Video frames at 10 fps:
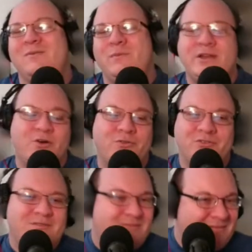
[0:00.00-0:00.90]
We
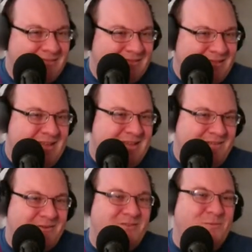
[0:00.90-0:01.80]
don't.
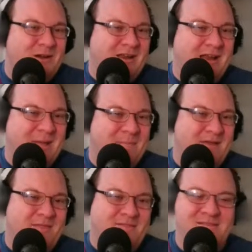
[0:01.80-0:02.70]
We're just working on
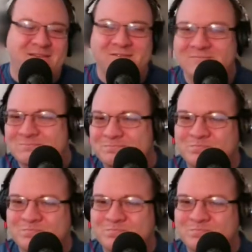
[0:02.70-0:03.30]
hypotheses here.